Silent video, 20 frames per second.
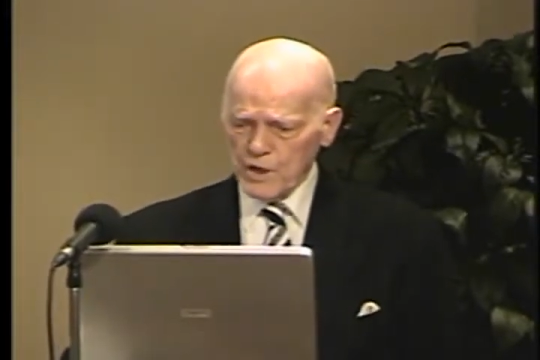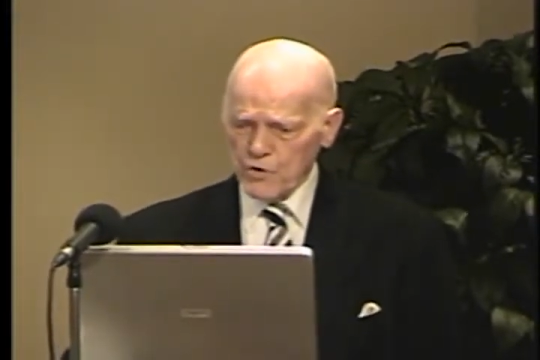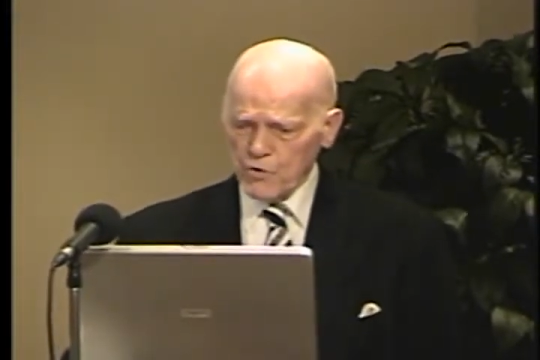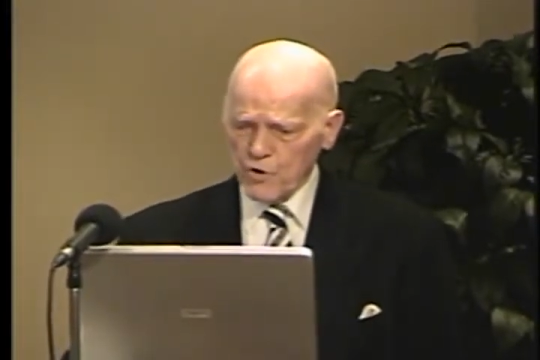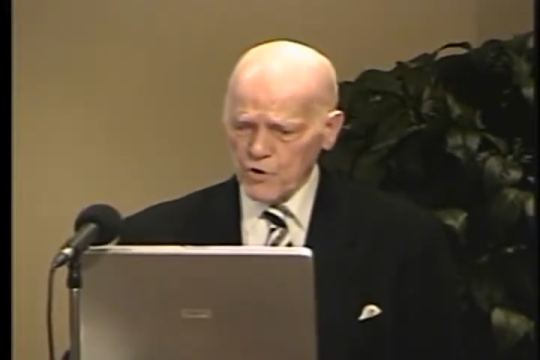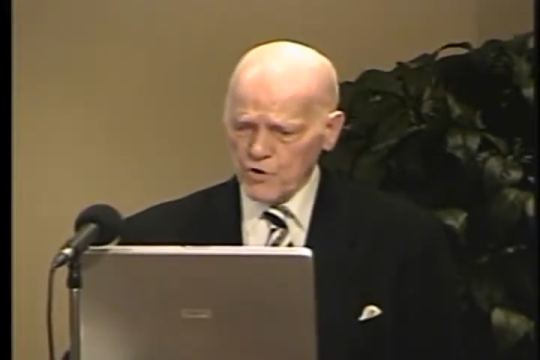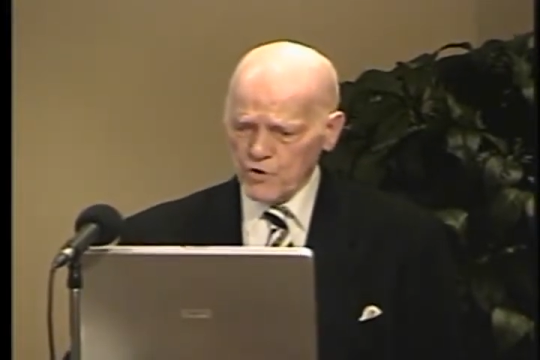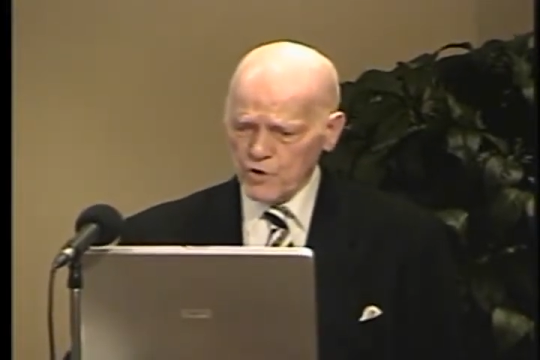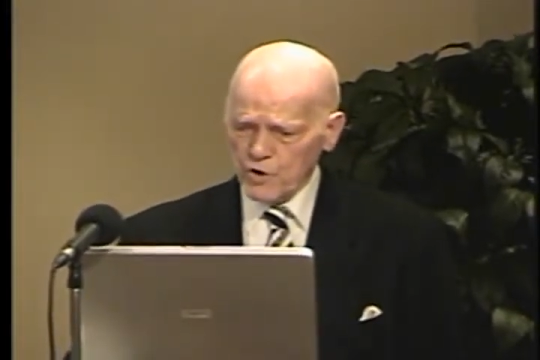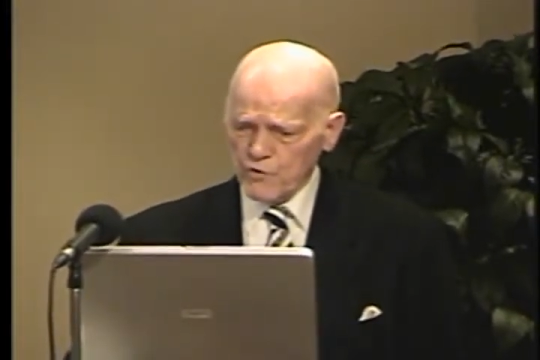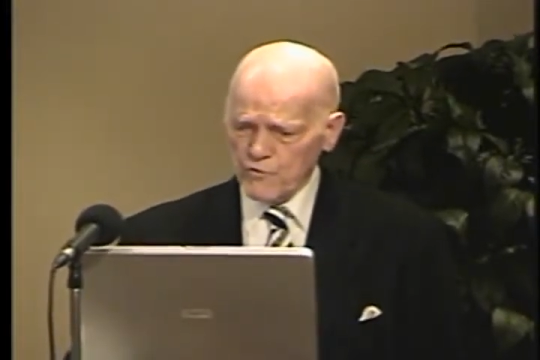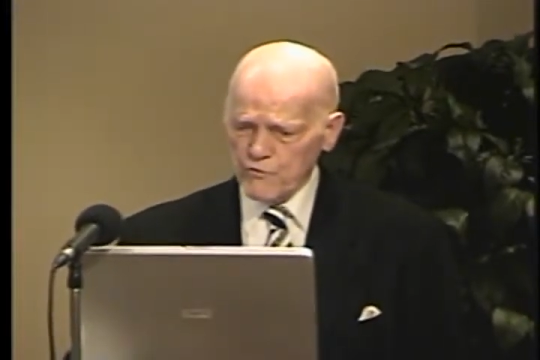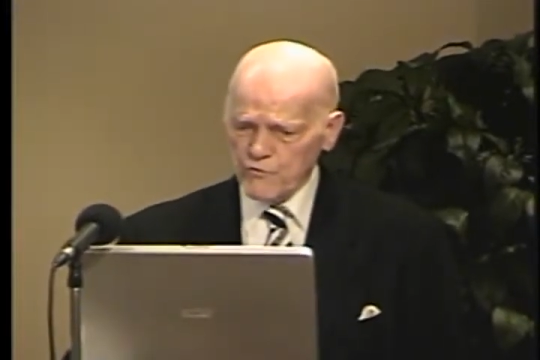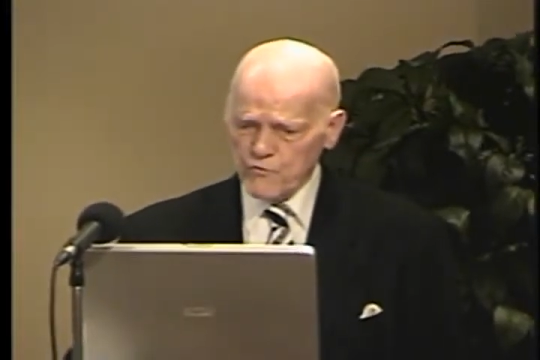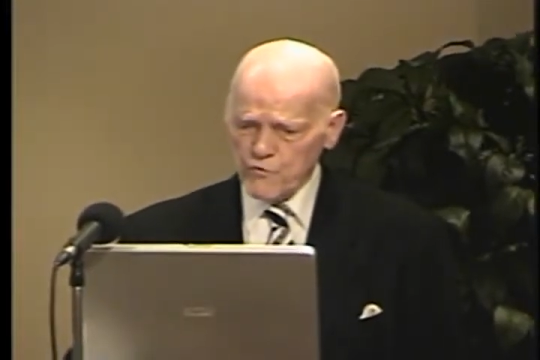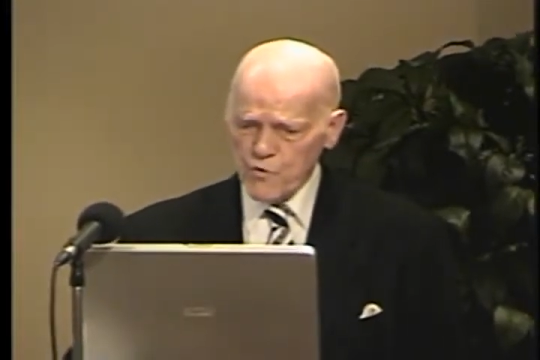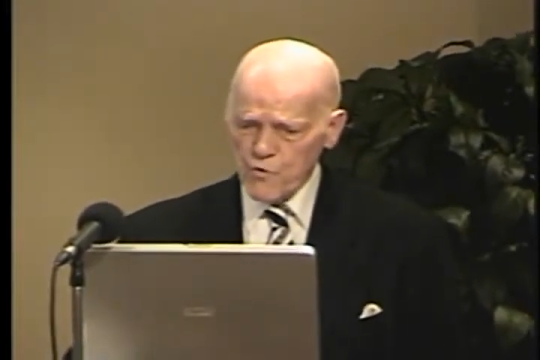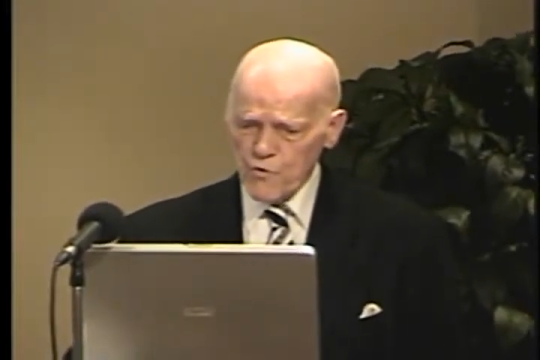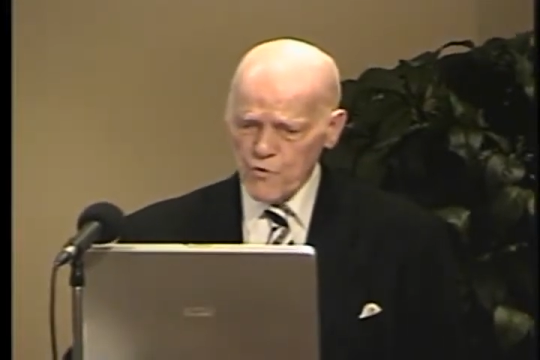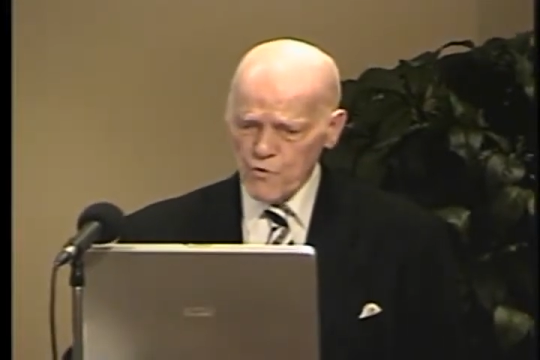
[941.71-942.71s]
in order to
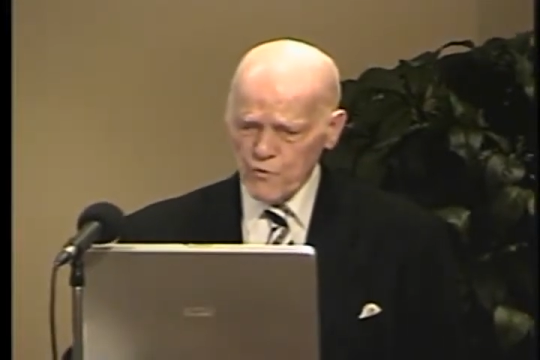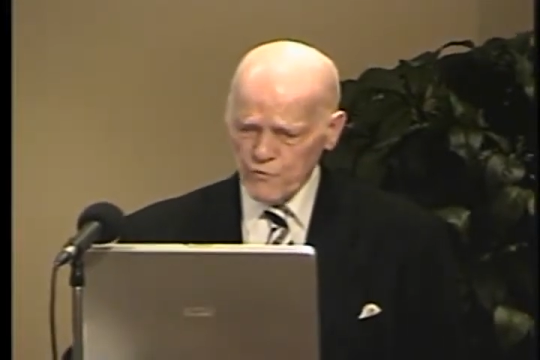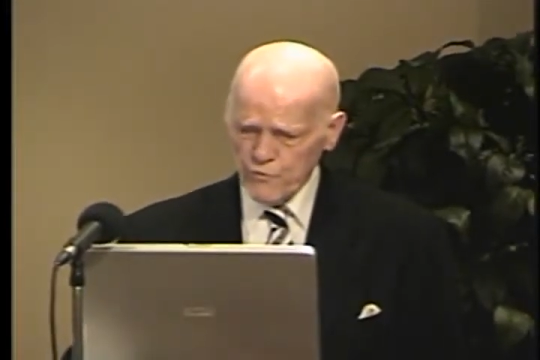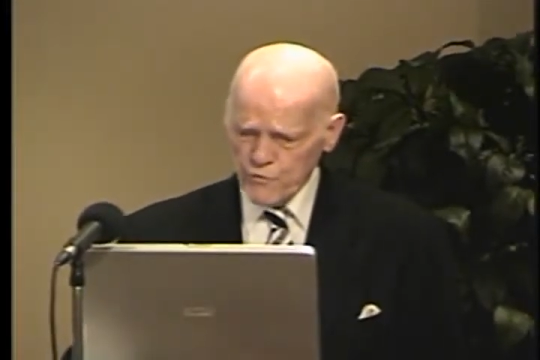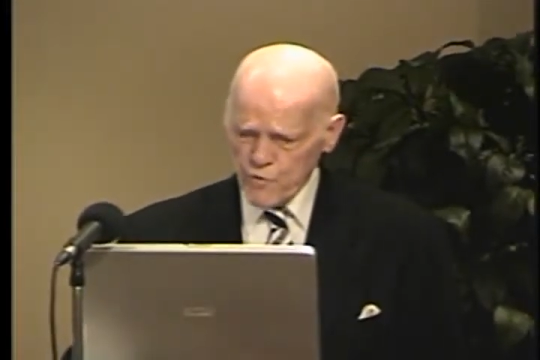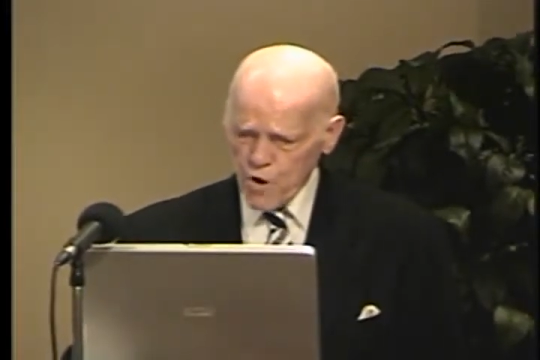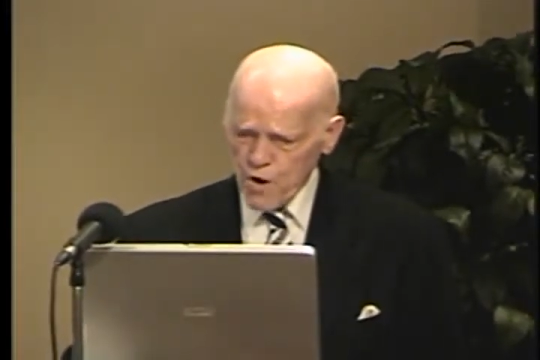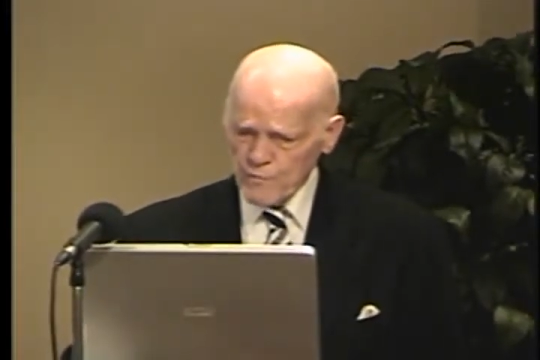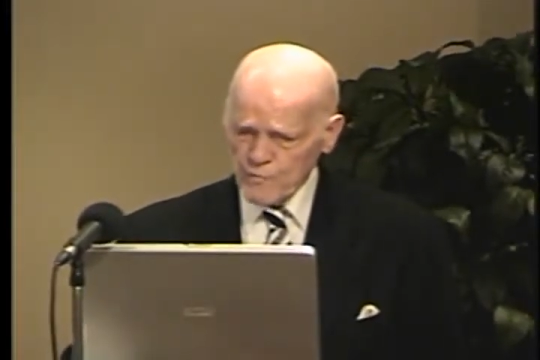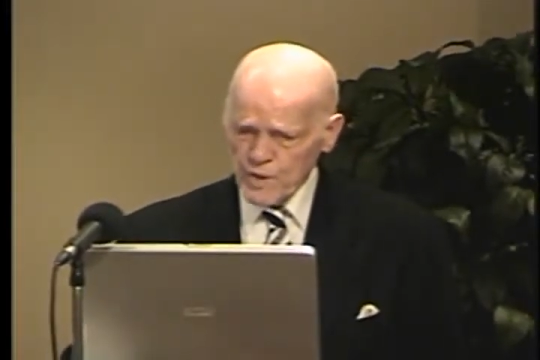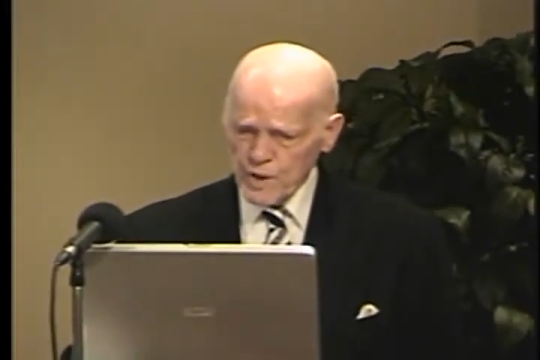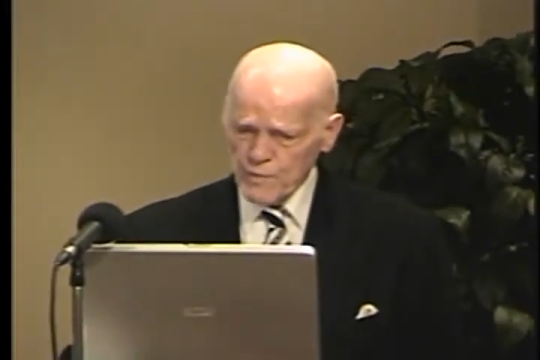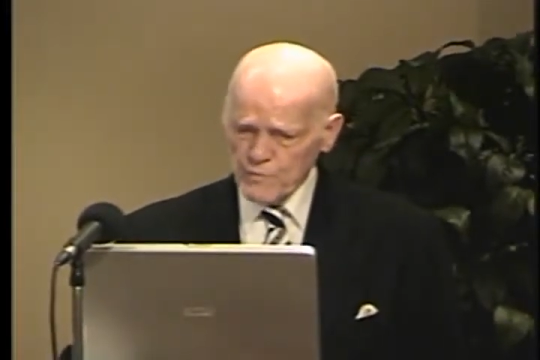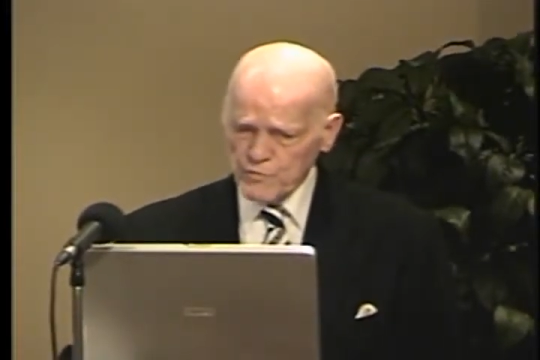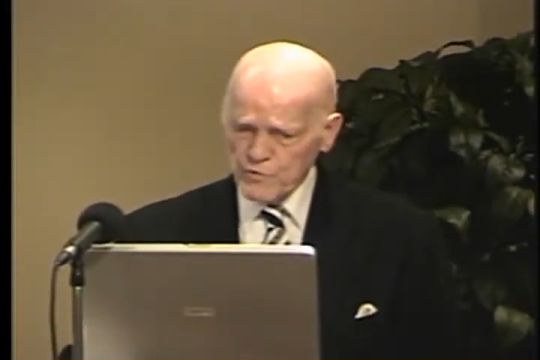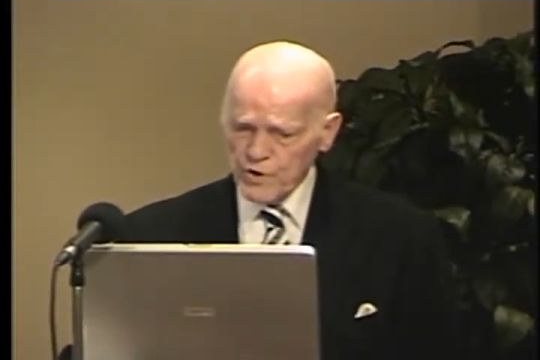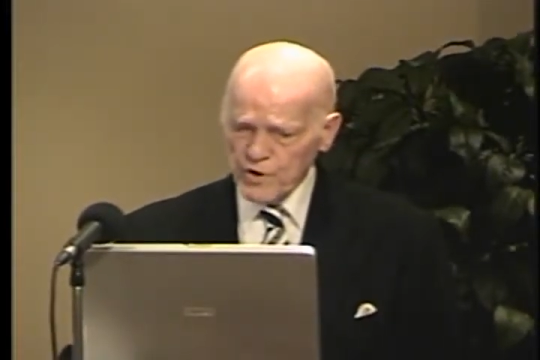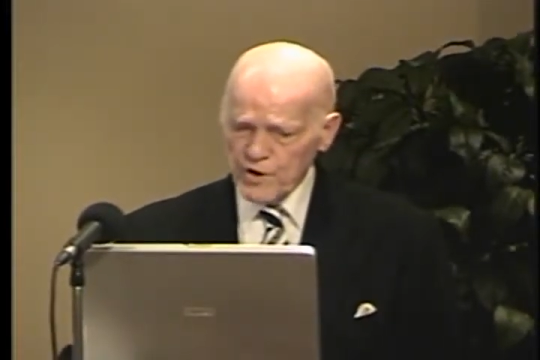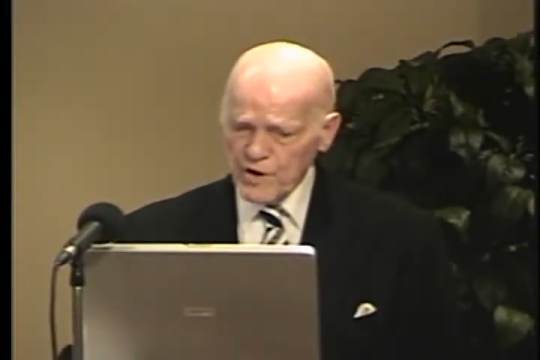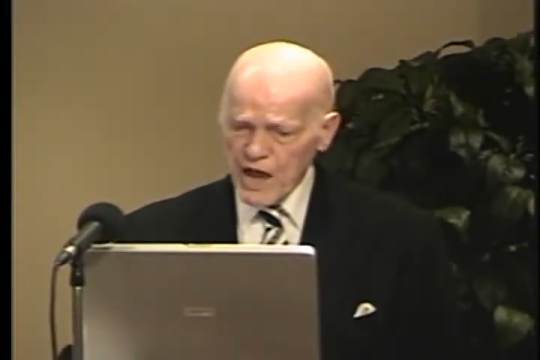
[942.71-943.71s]
conform them
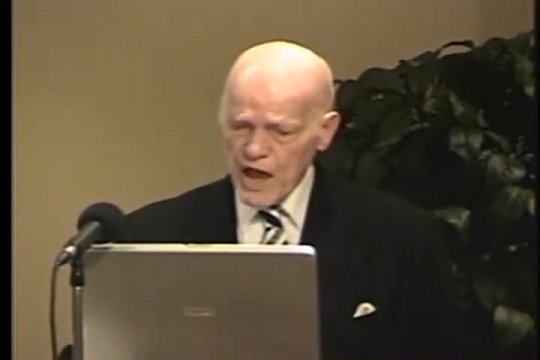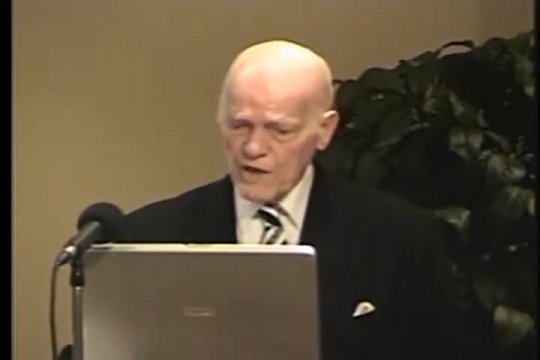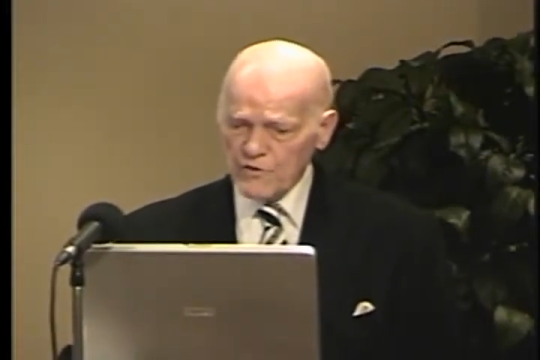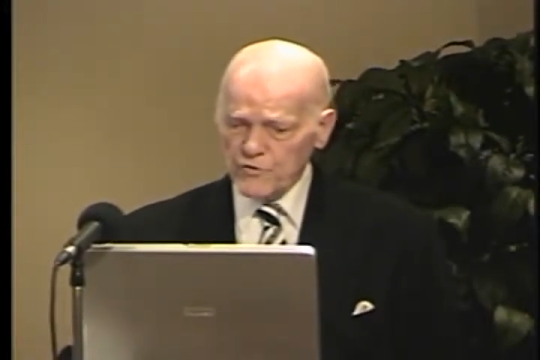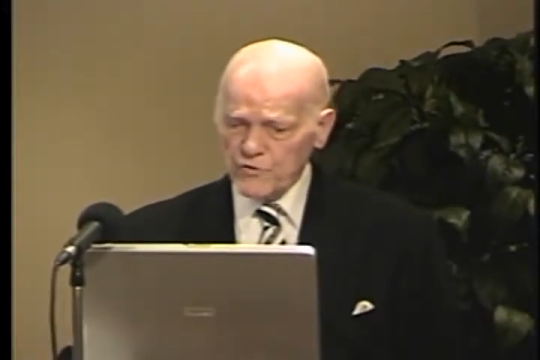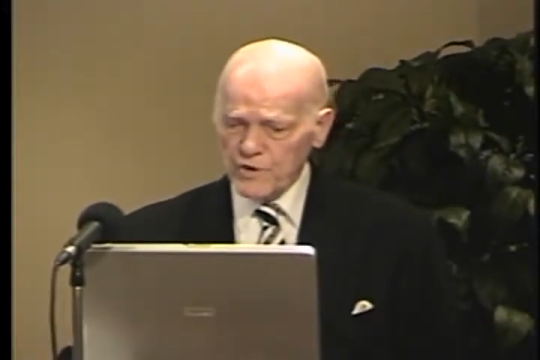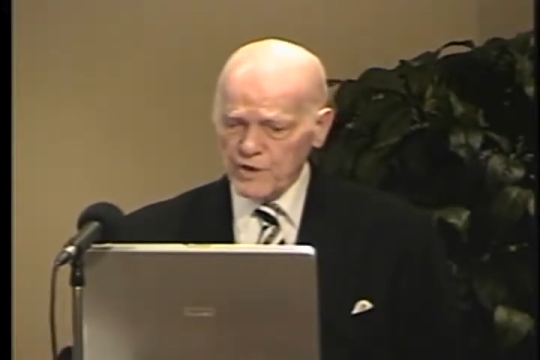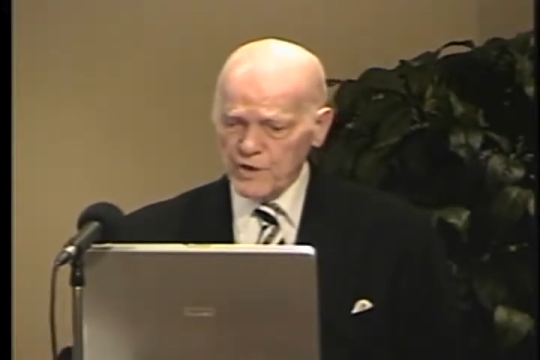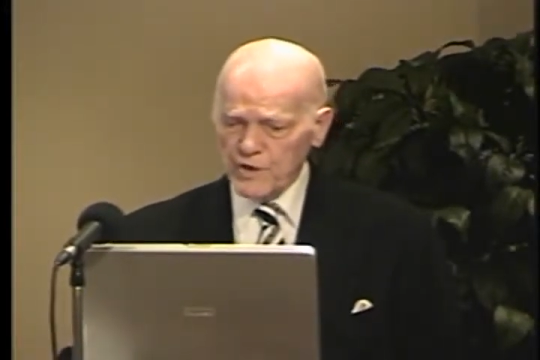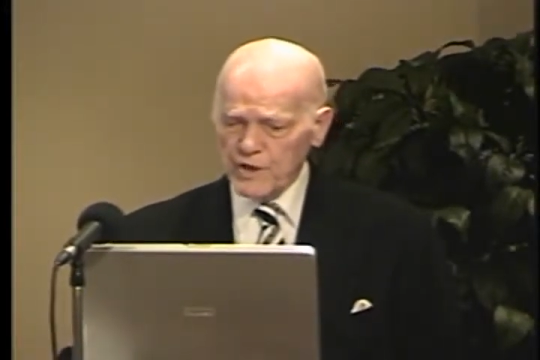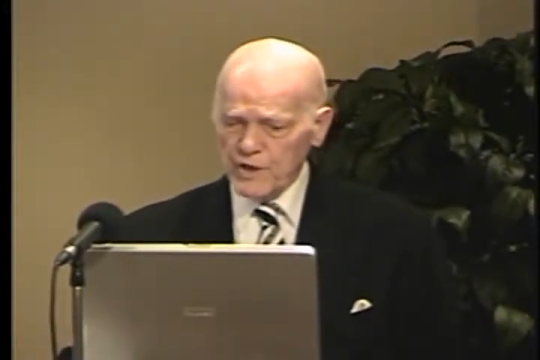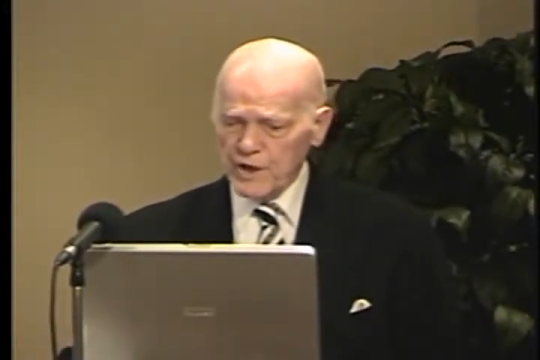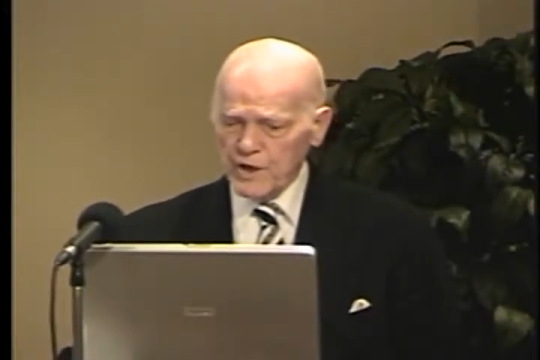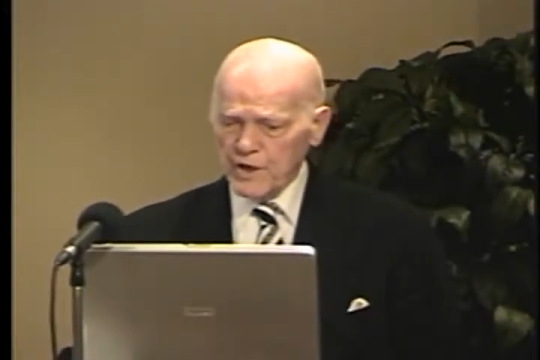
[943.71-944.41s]
to Gnostic